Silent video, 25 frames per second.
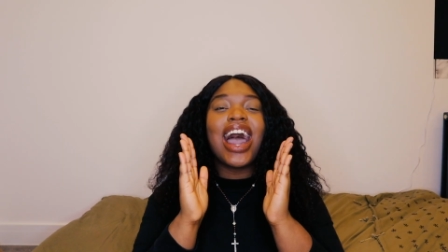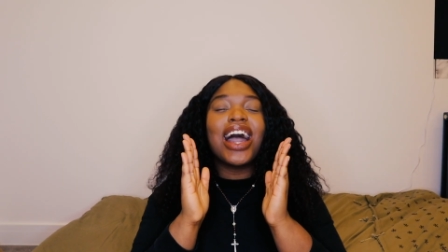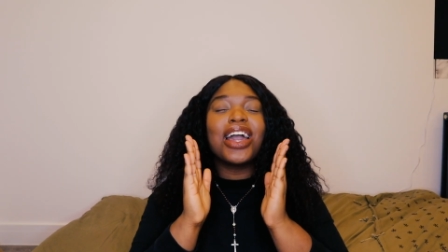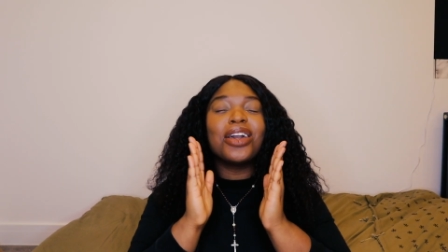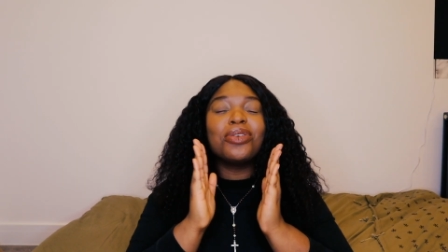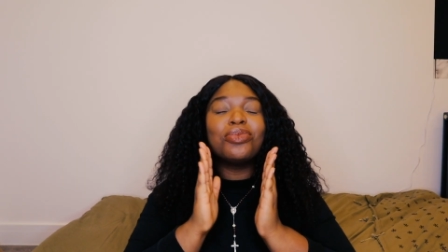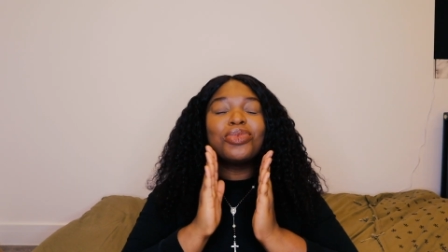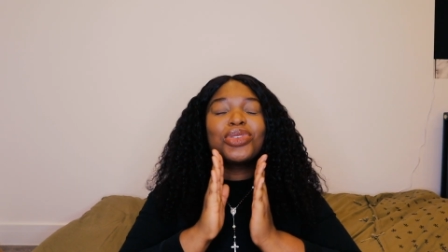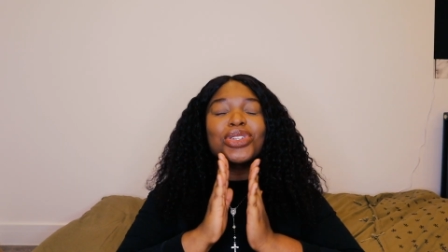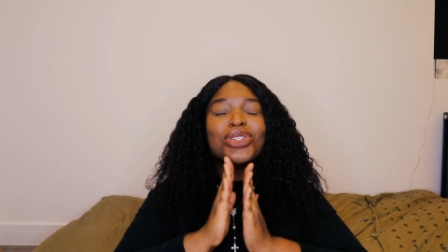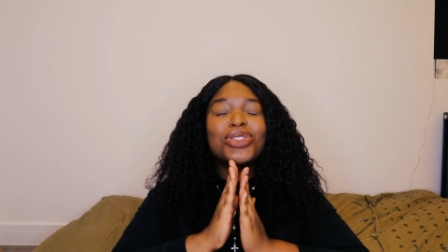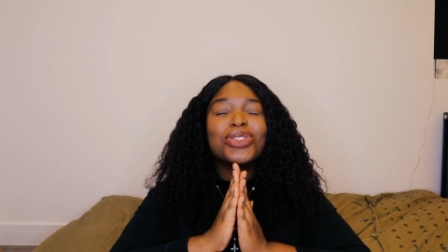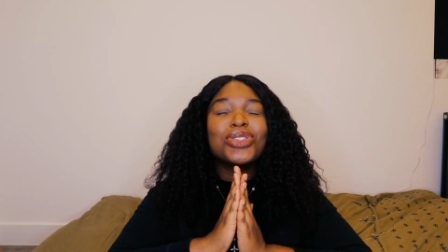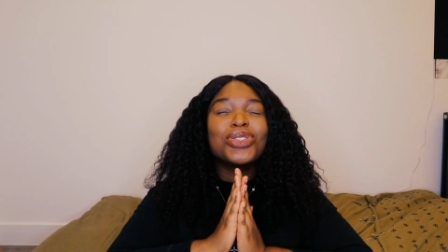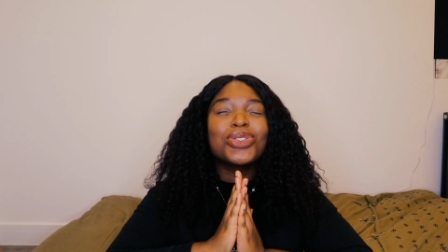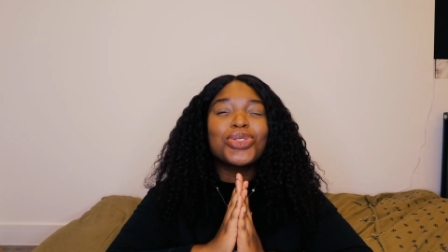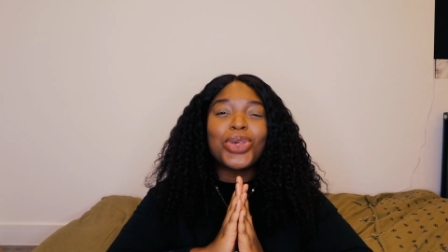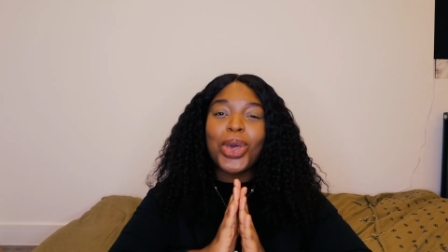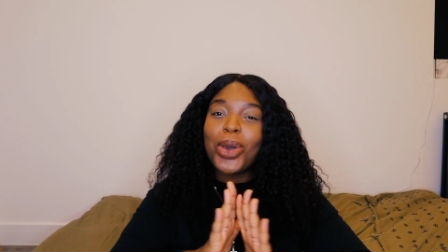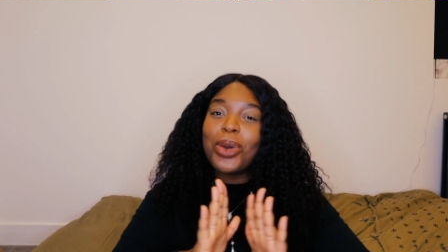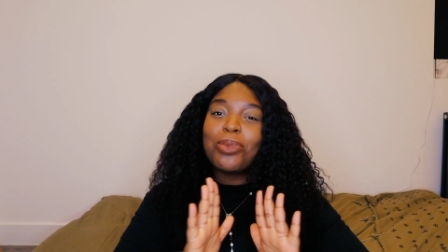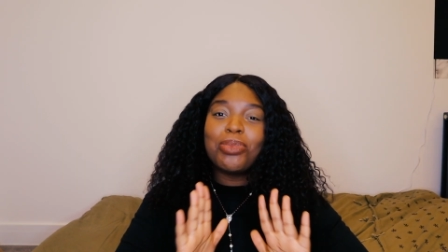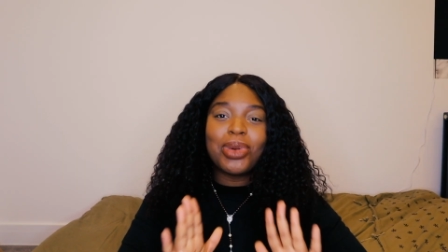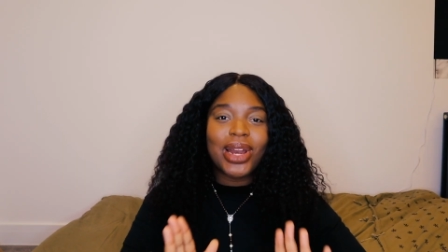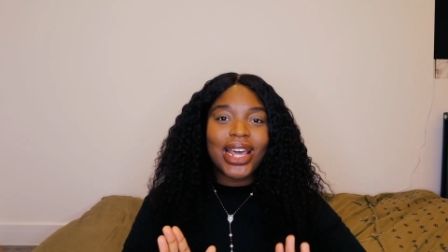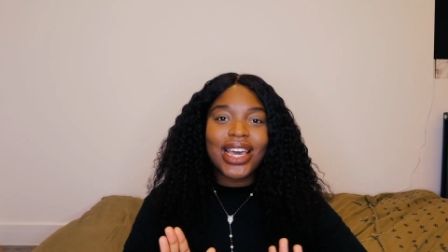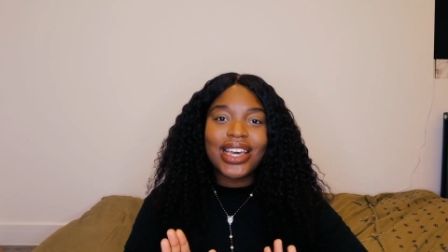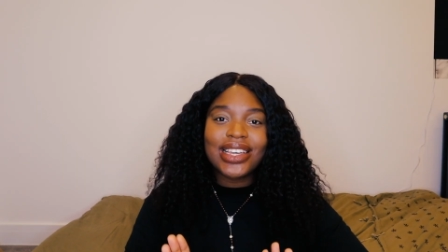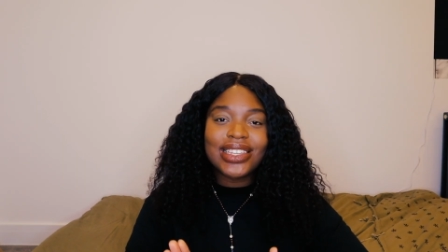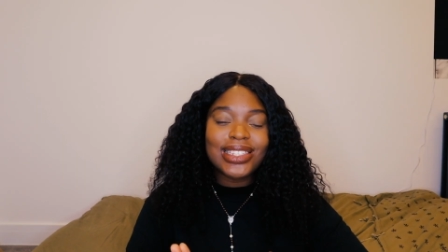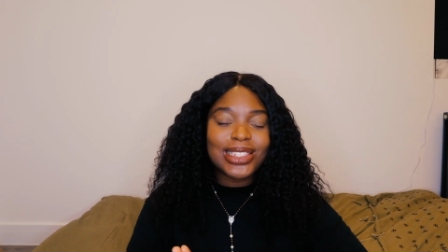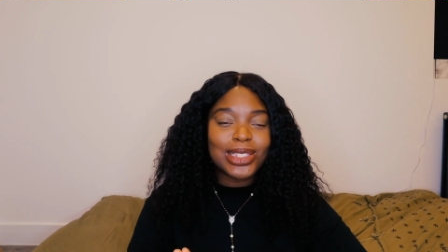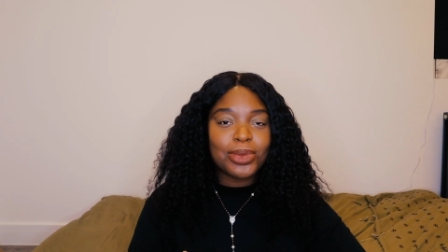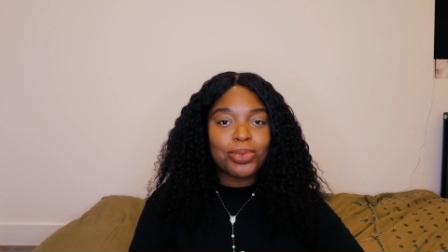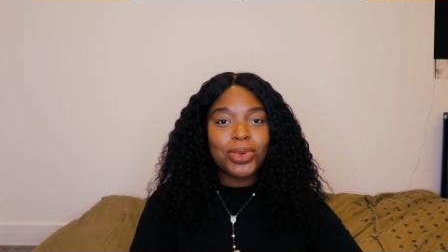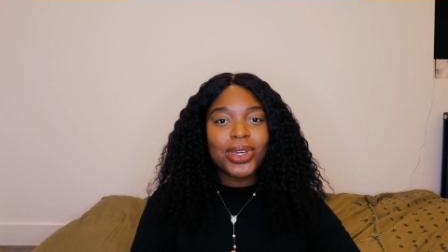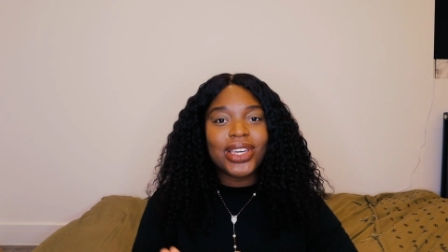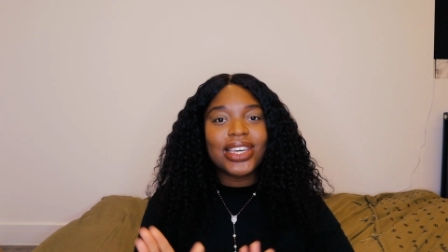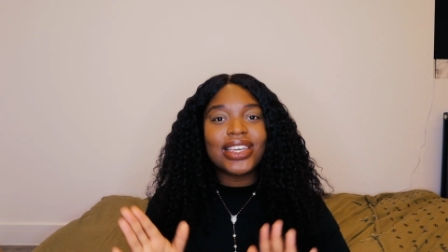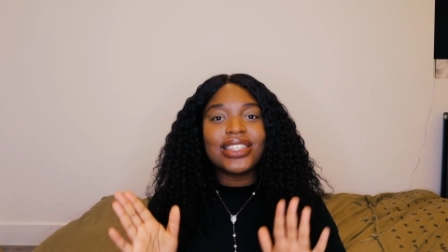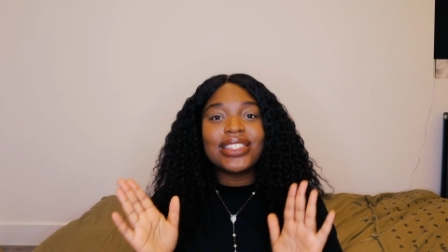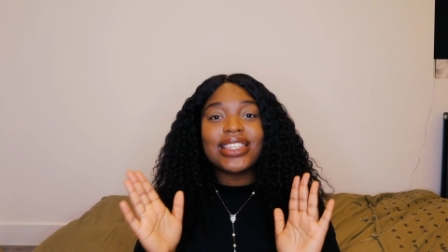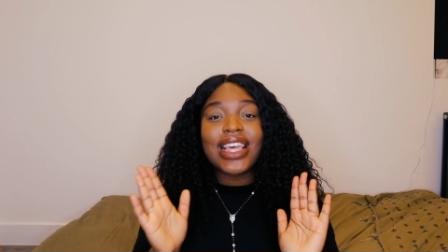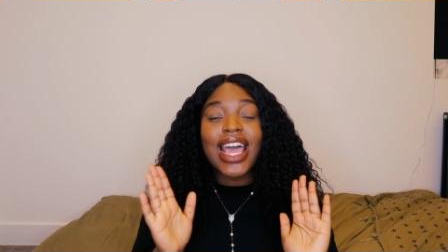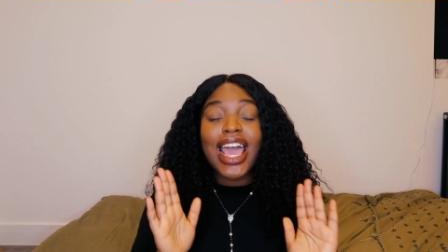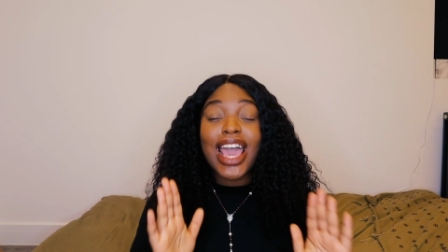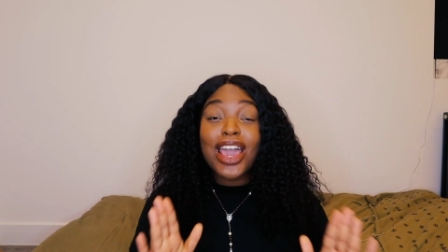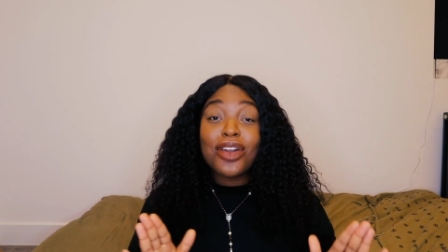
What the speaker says: I am just so blessed because